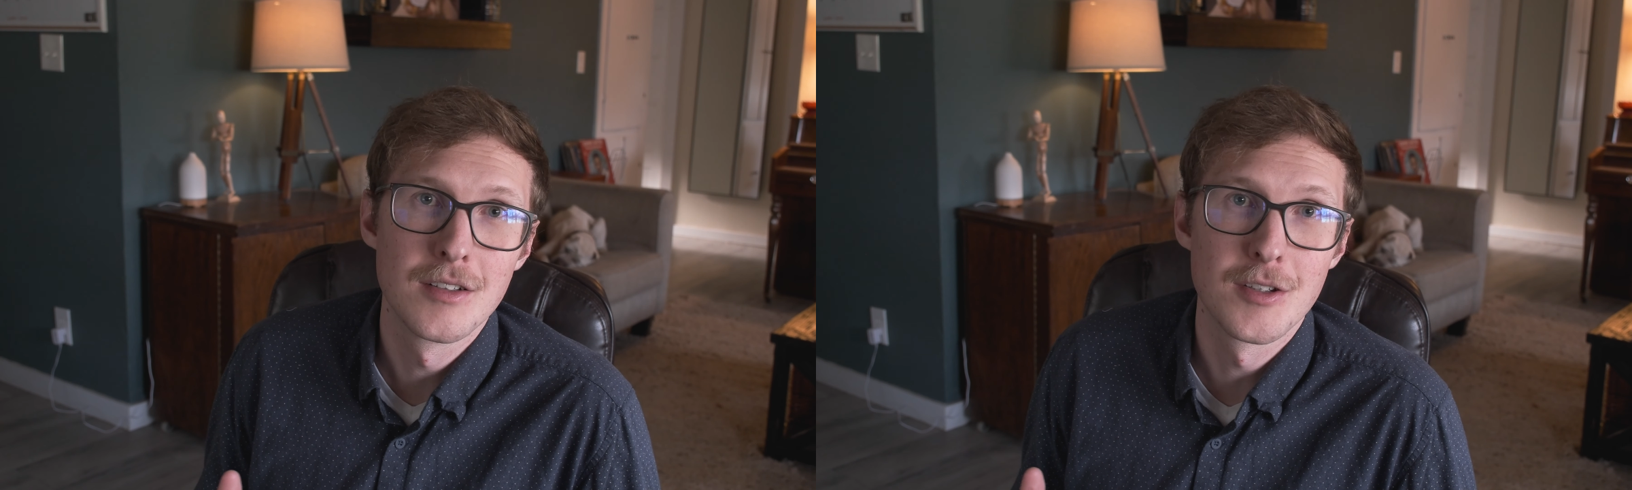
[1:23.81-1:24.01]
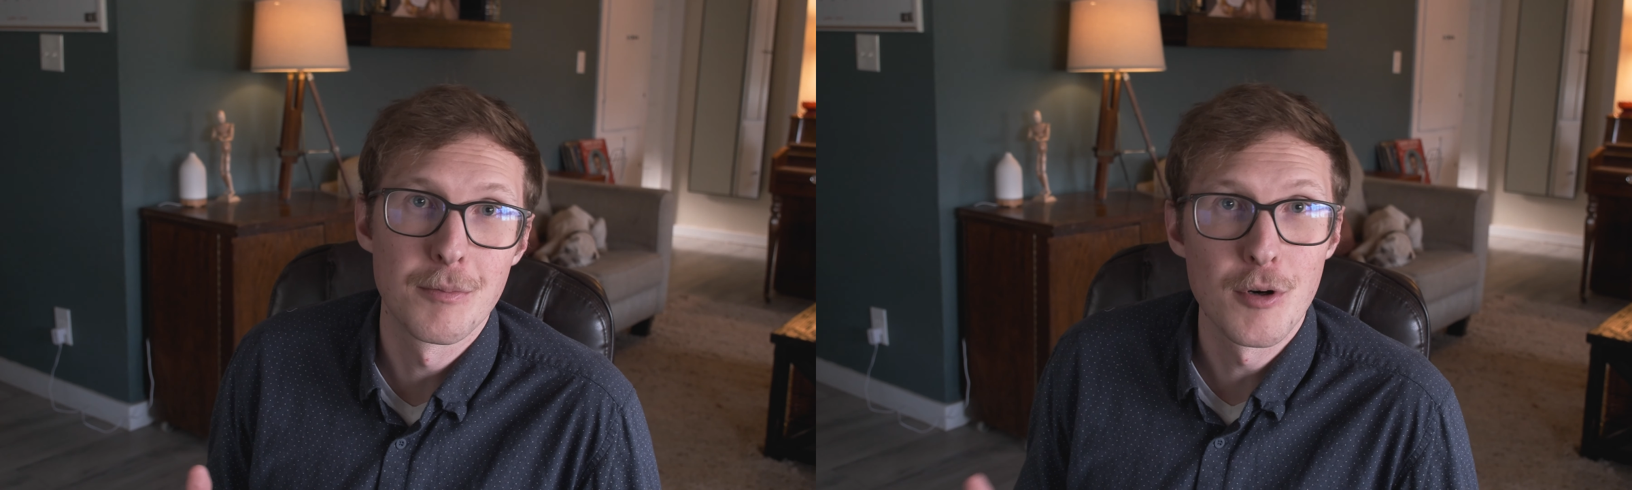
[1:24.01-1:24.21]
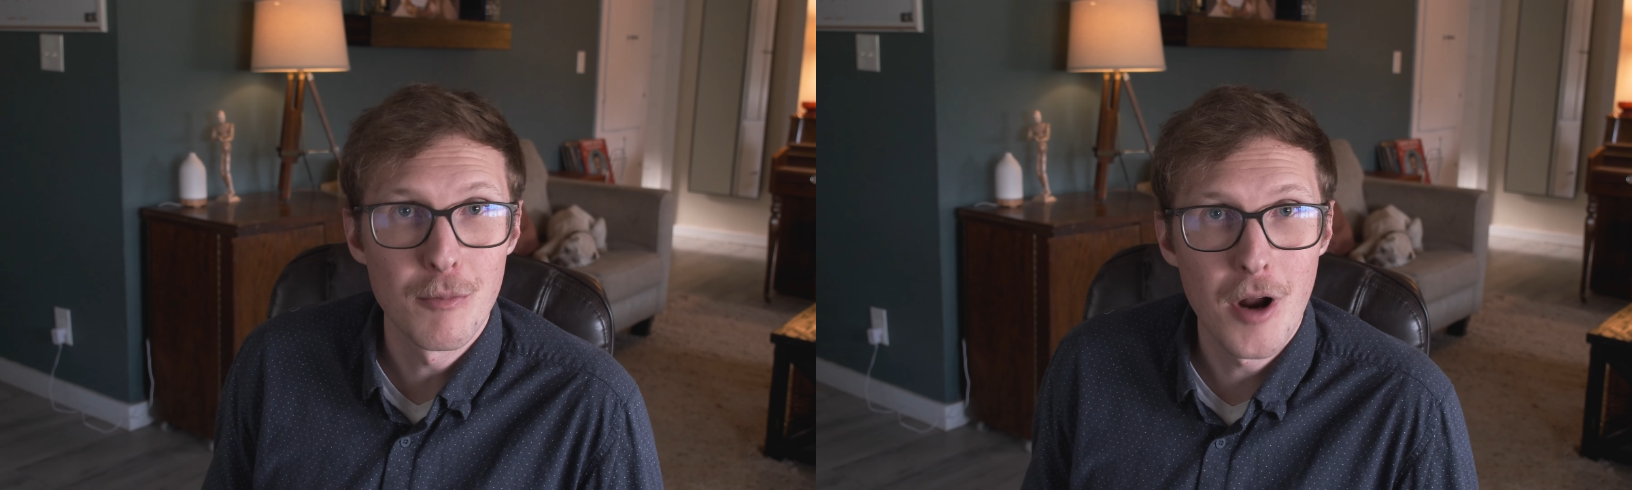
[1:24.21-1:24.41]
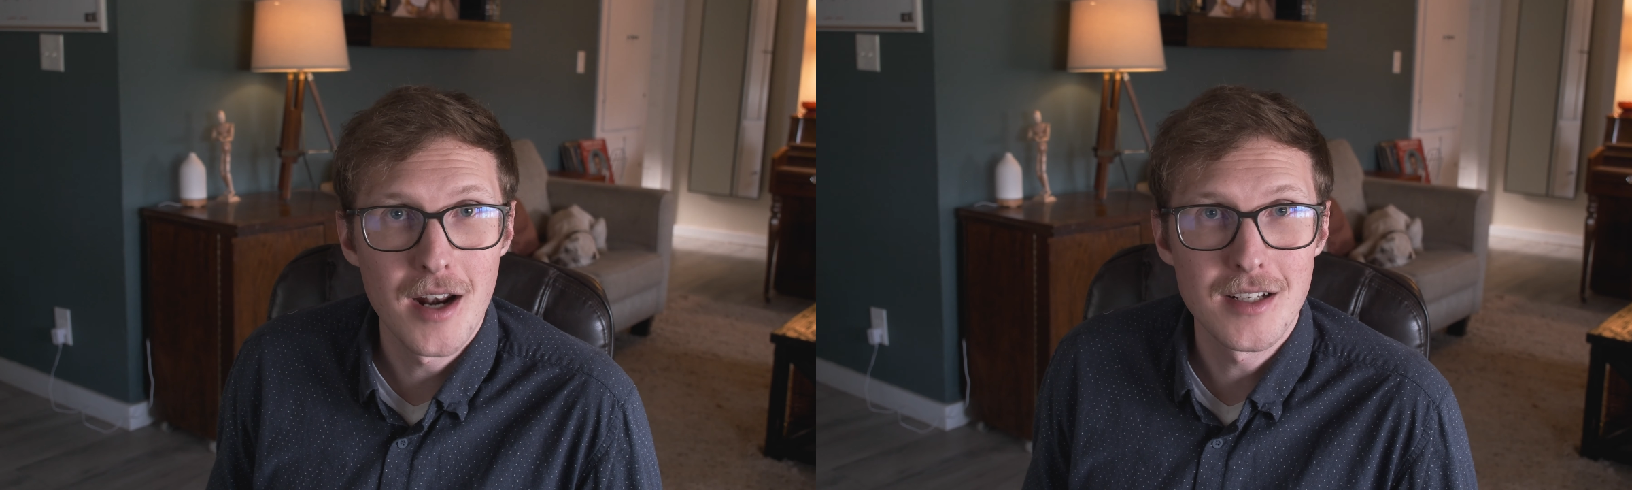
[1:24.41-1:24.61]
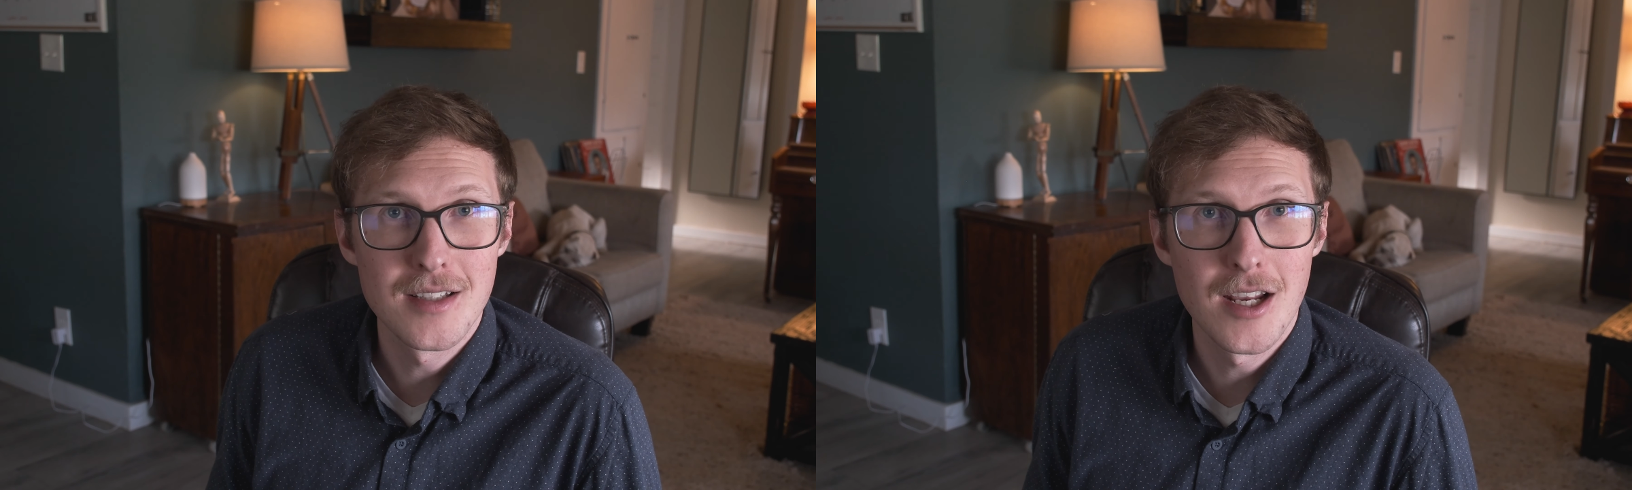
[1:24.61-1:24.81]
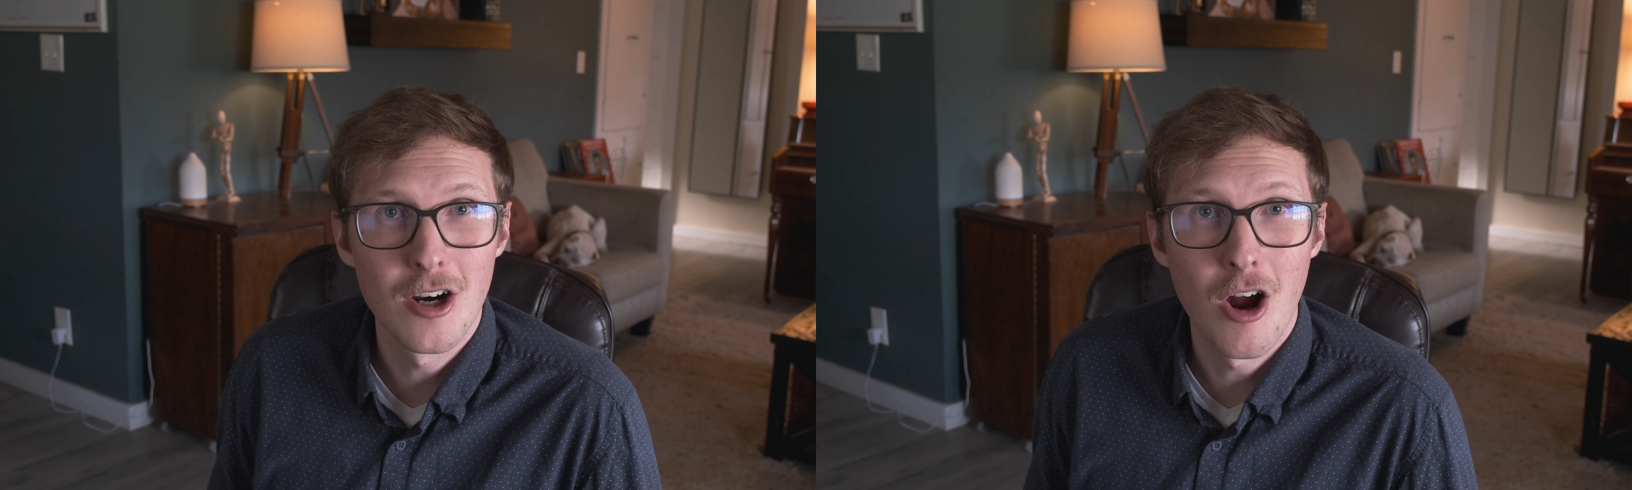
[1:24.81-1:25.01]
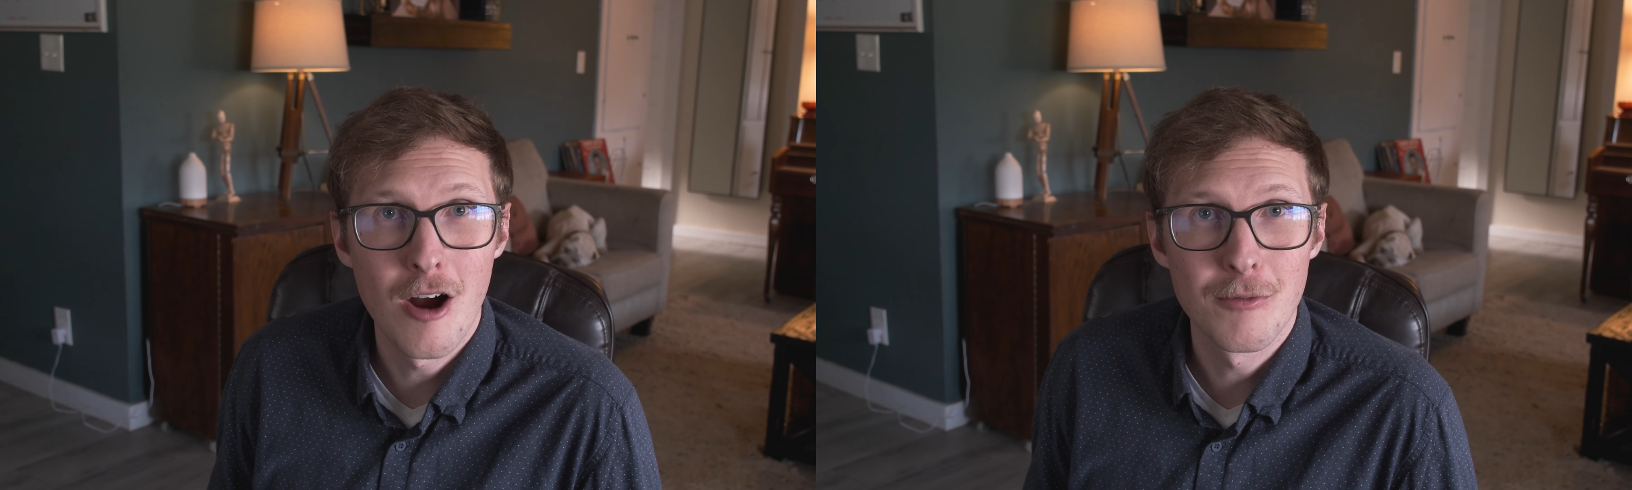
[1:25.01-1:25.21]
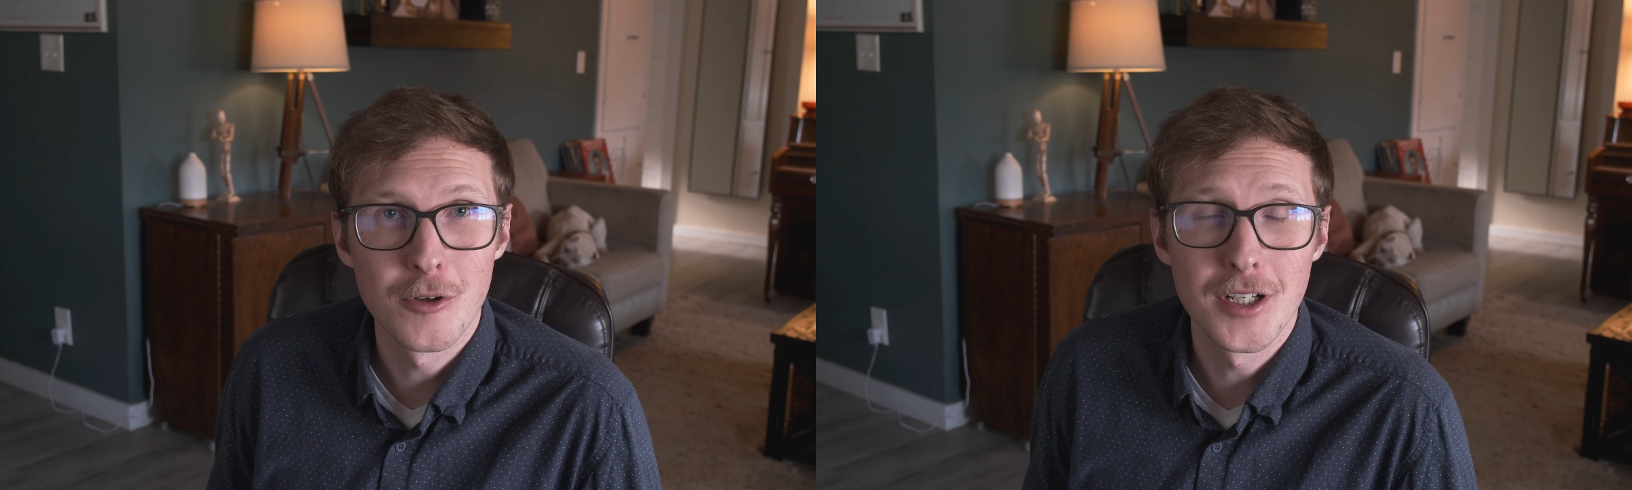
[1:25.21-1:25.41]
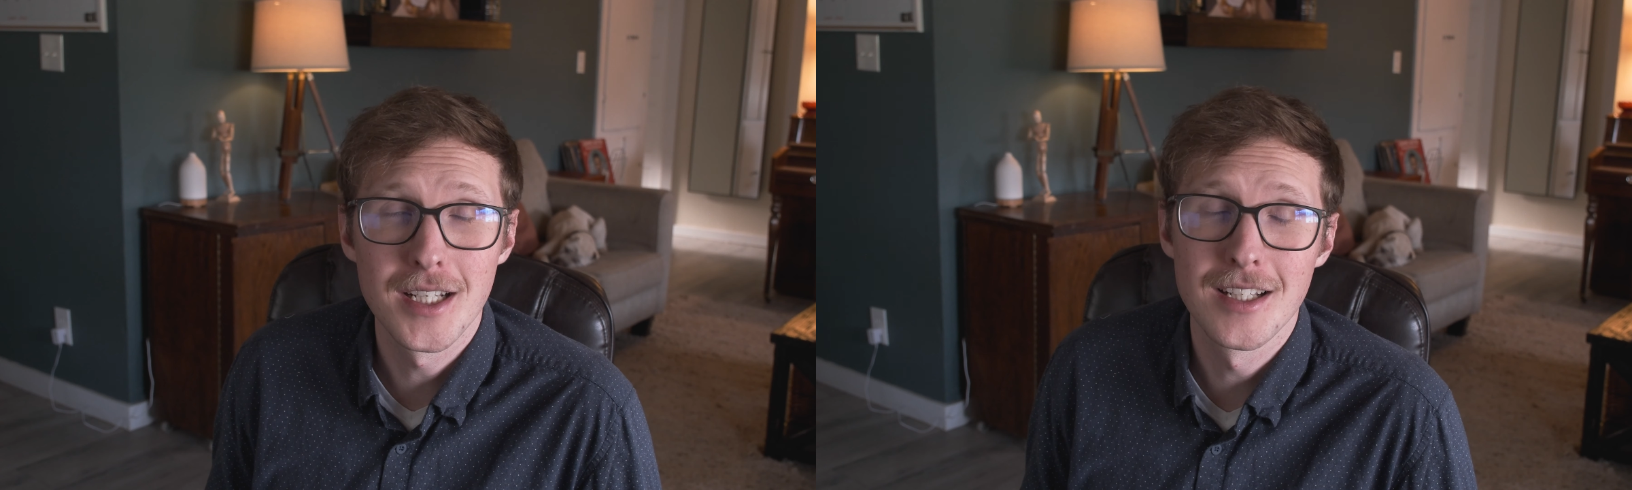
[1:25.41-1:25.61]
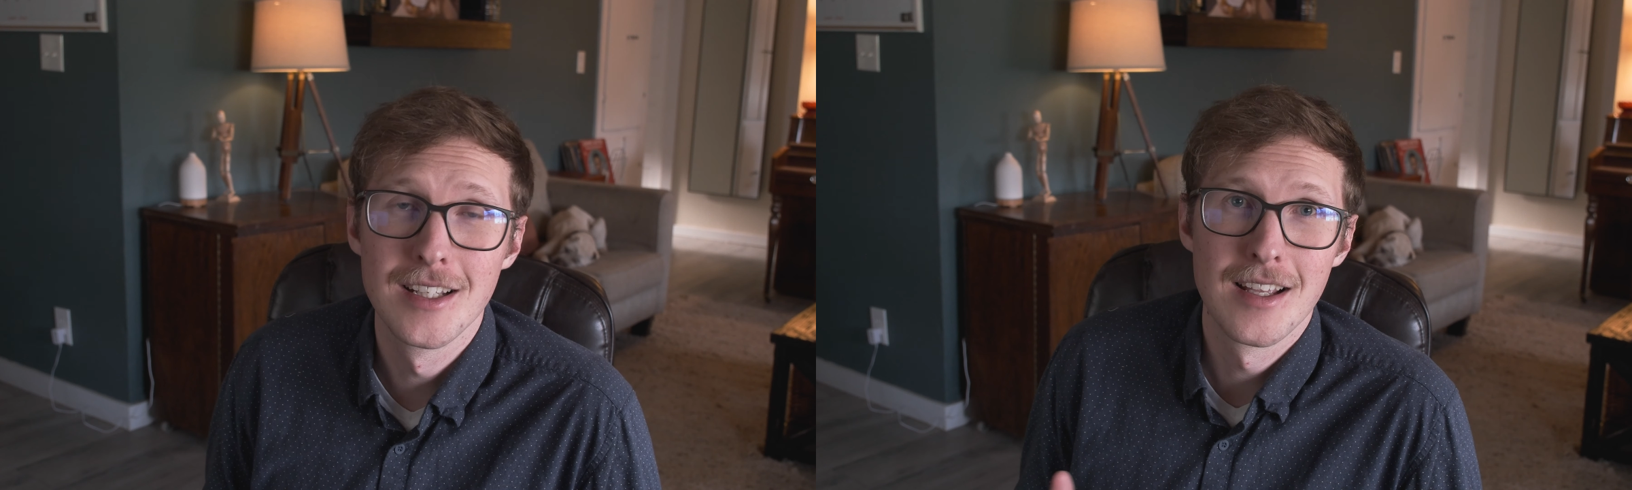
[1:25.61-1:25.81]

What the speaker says: the print products they are offering,